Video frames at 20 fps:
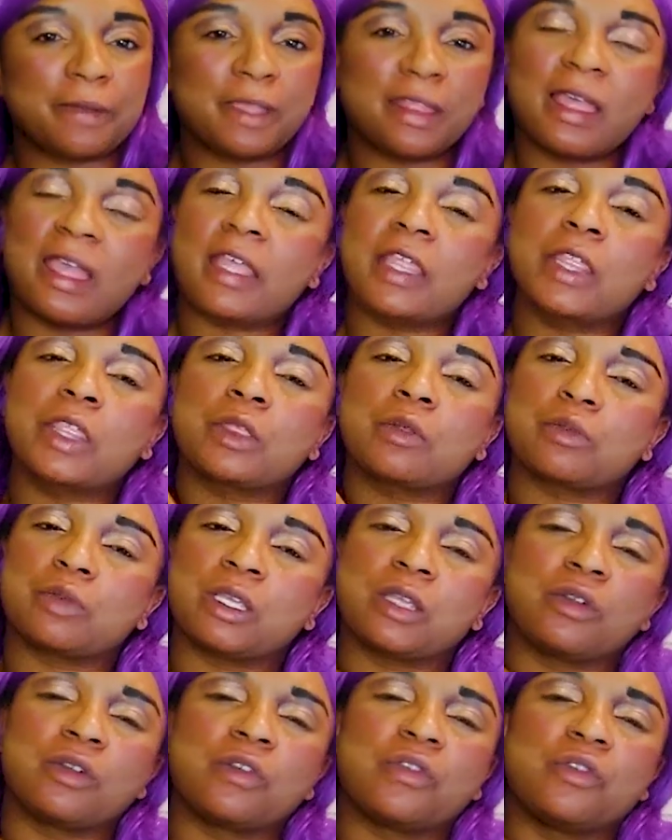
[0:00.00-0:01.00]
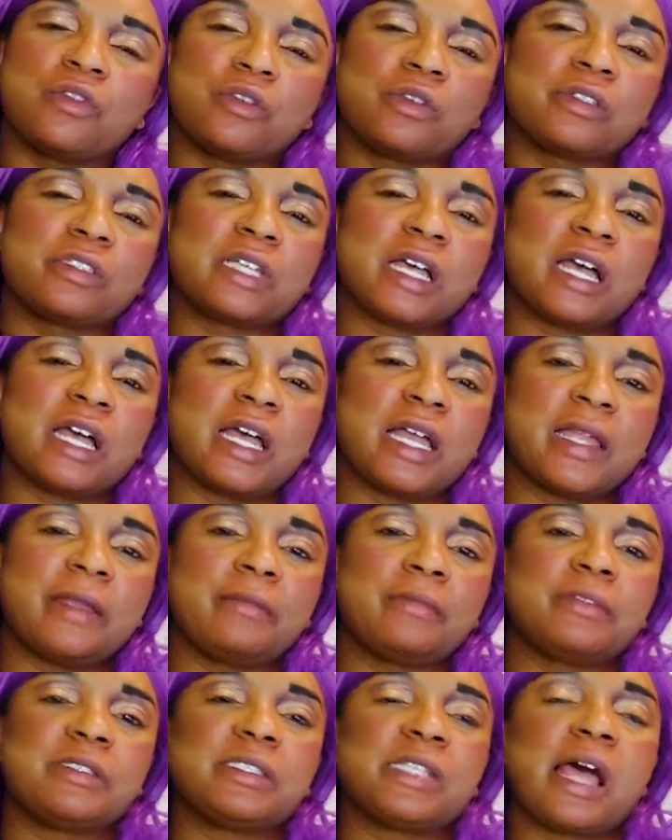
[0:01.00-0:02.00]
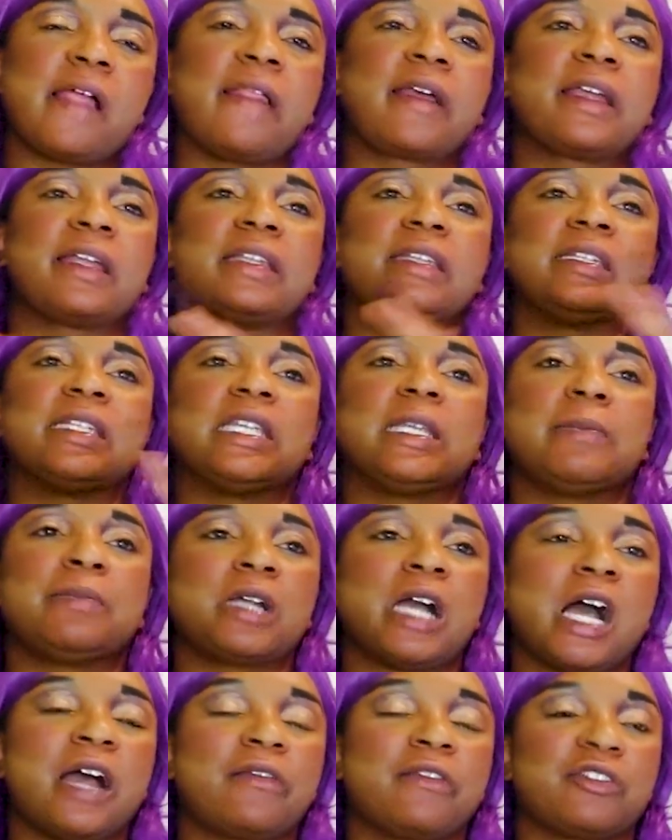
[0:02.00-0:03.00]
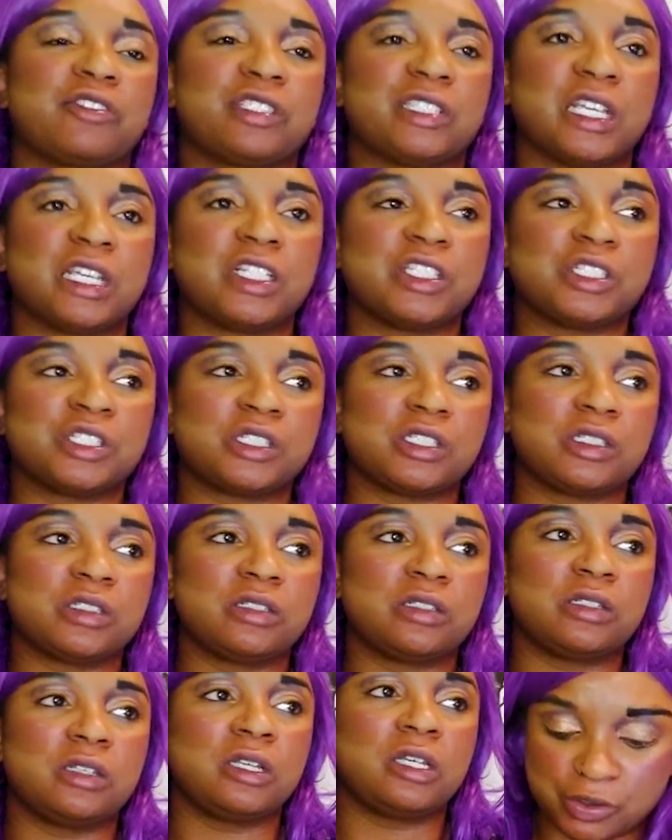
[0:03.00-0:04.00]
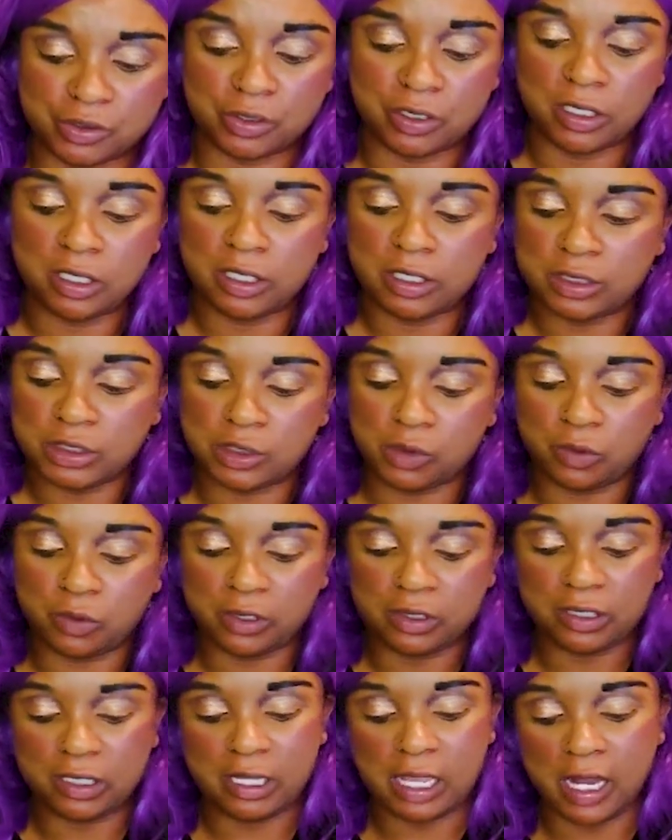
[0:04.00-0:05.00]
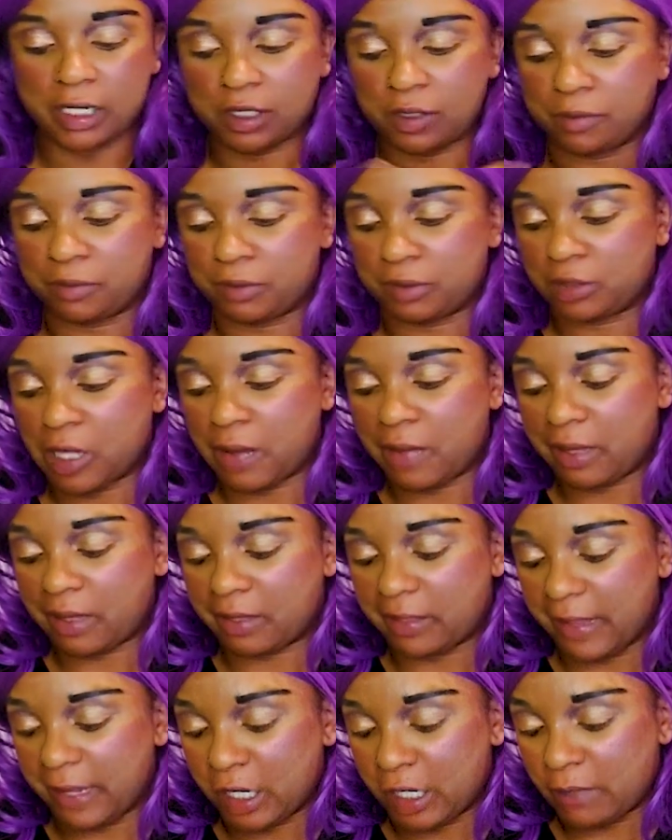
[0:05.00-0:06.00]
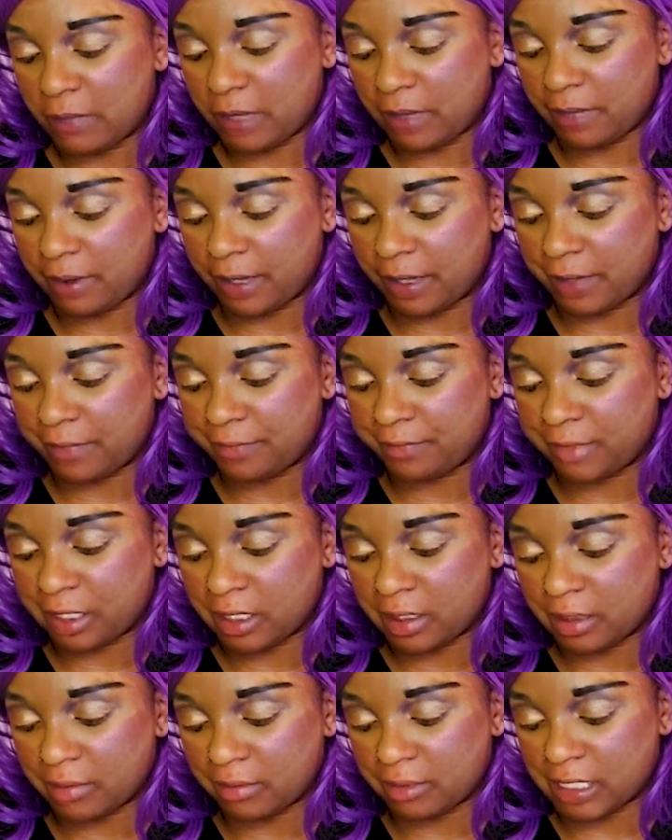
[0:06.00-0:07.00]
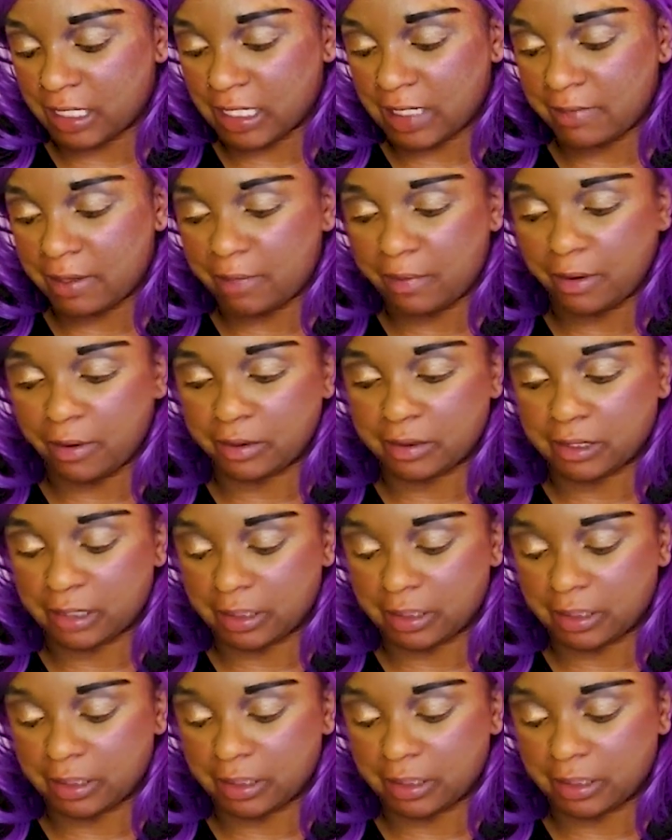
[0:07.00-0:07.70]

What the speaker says: like 3 or 4 times. Not like a deep conversation. So one day out of the blue, I'm like laying on my bed, I'm staying at my parents'